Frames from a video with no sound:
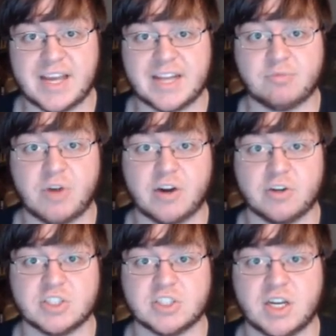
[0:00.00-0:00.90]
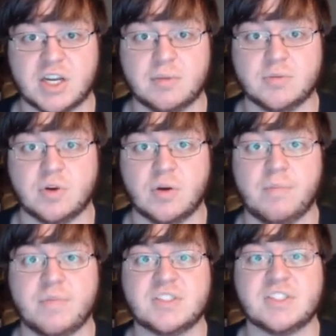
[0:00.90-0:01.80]
that progress is going to come to a
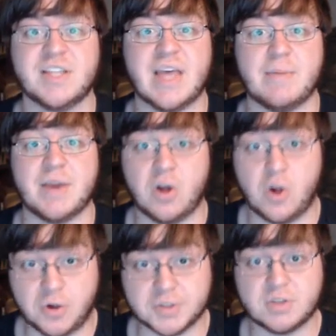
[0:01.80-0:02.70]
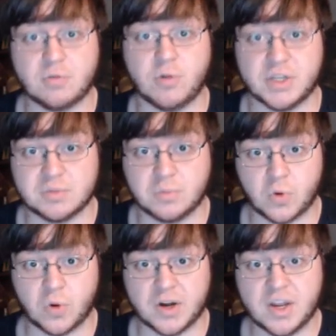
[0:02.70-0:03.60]
slamming halt once
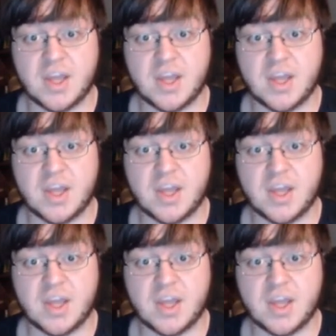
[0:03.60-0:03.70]
more.